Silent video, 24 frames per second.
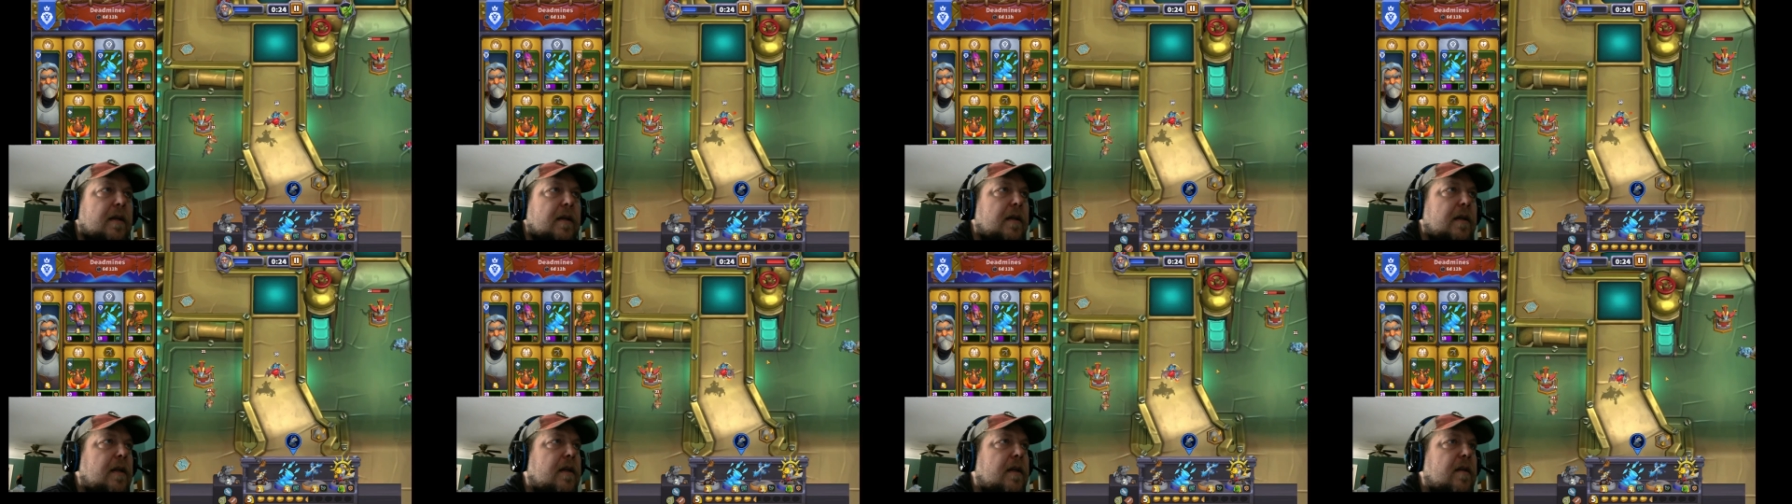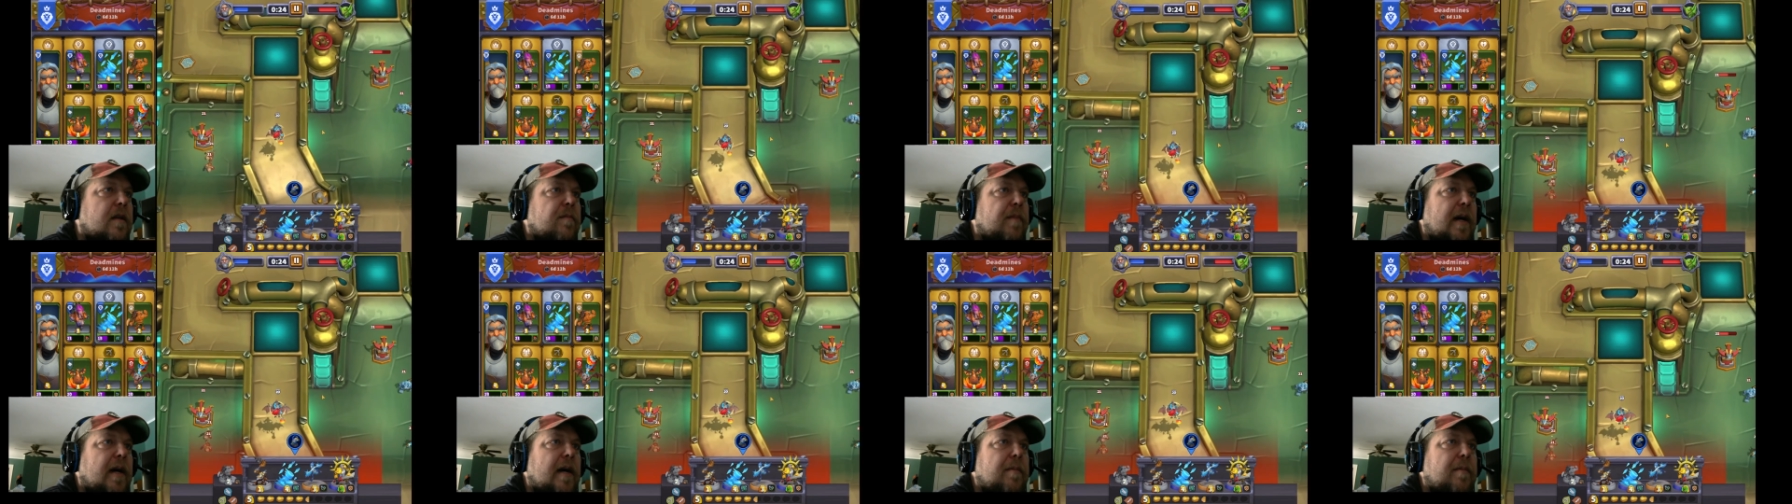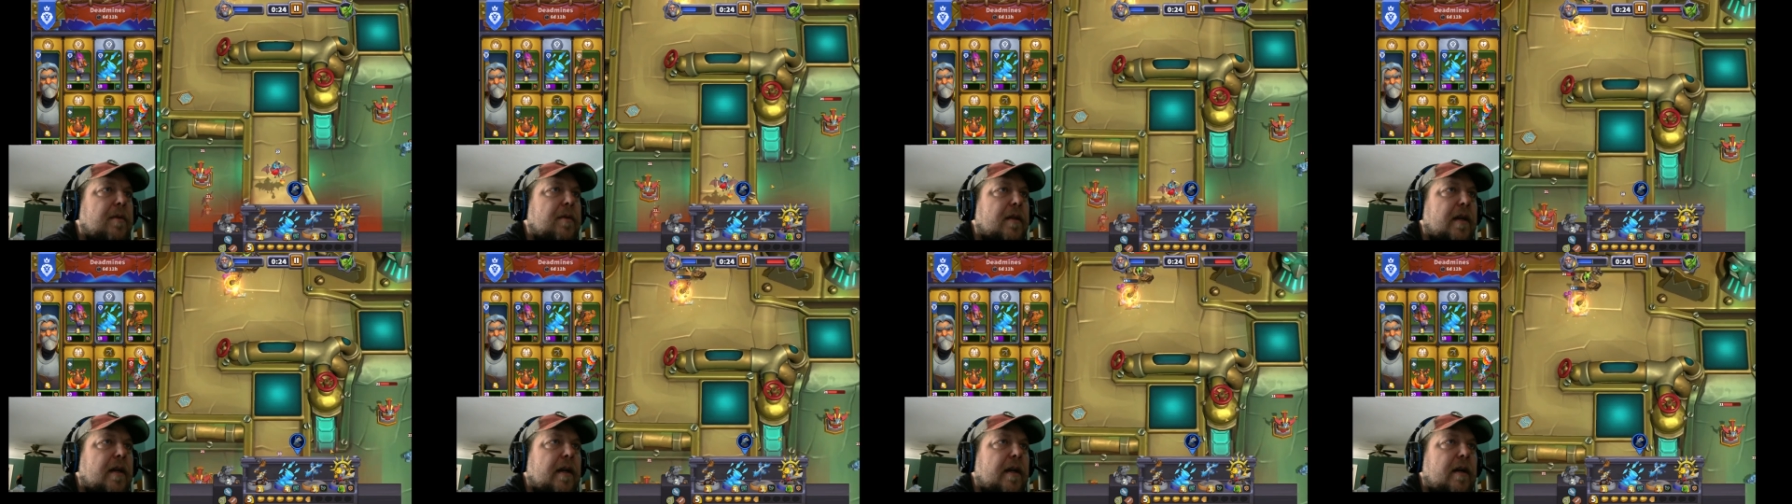
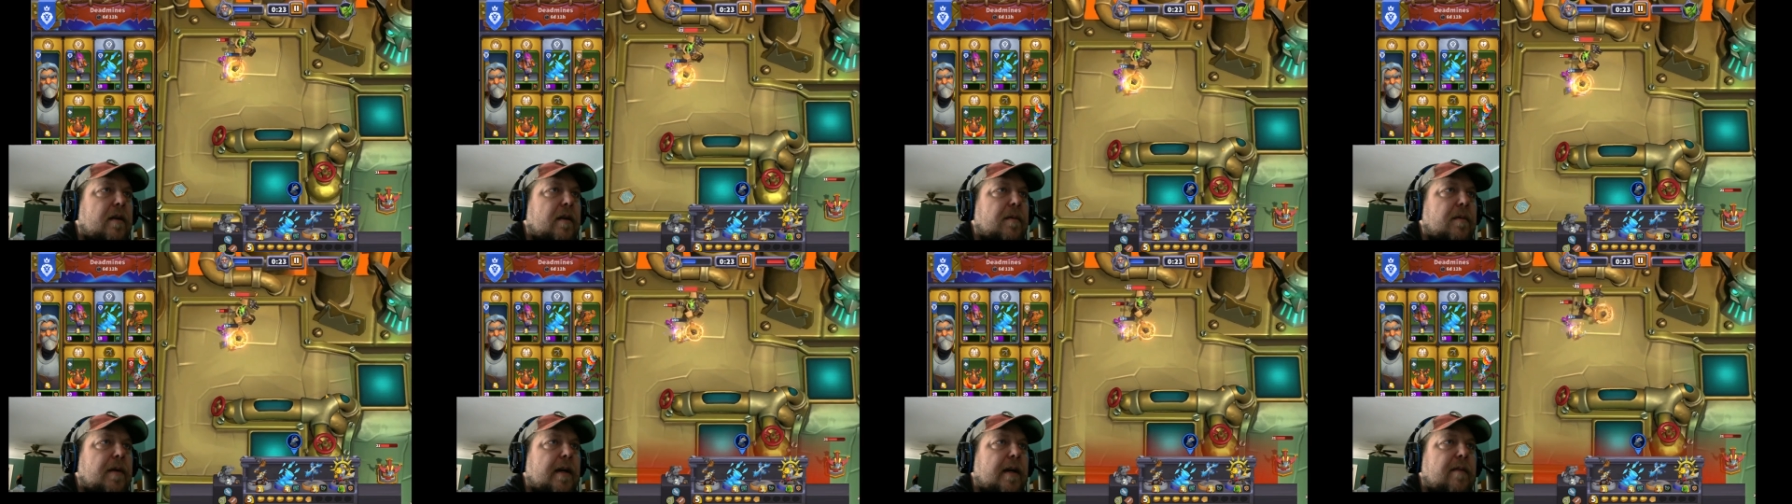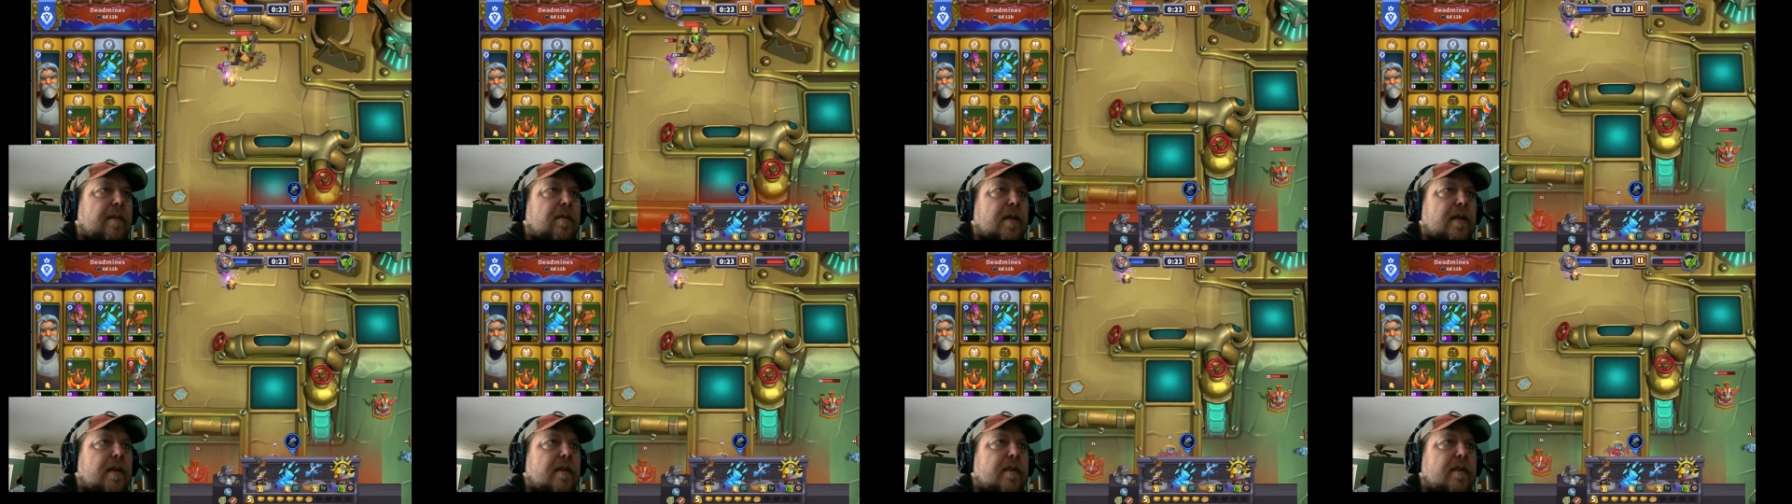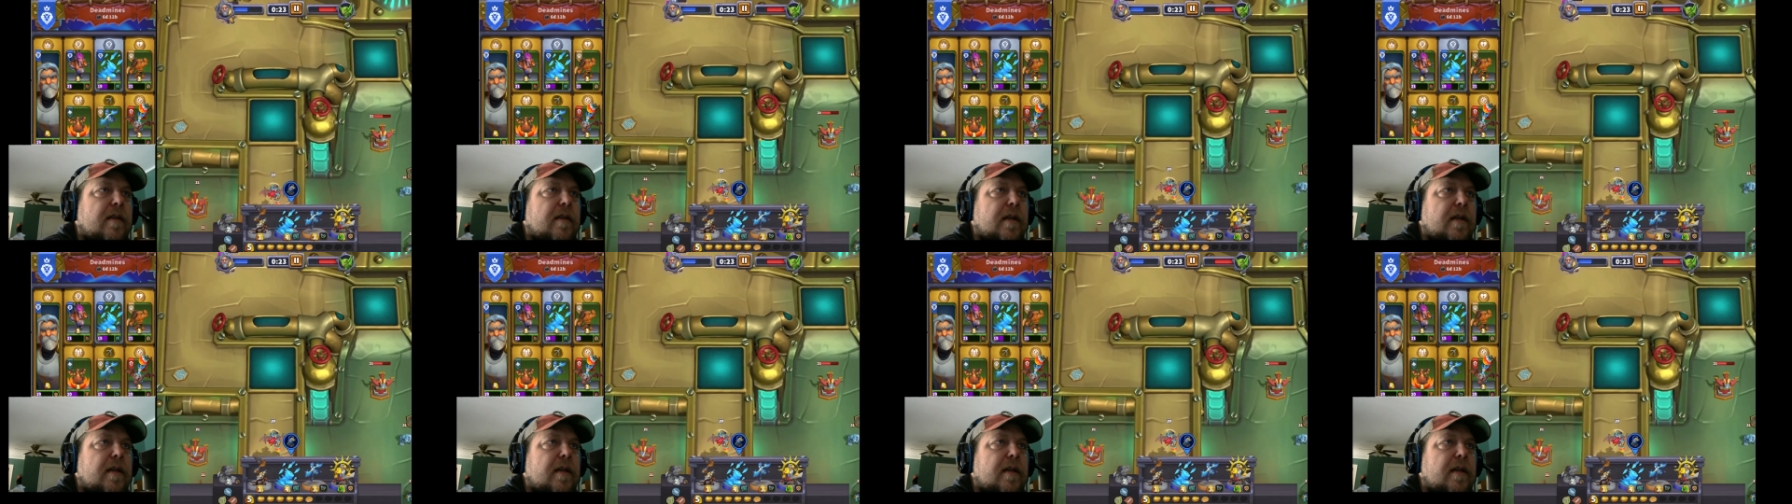decombobulator, whatever this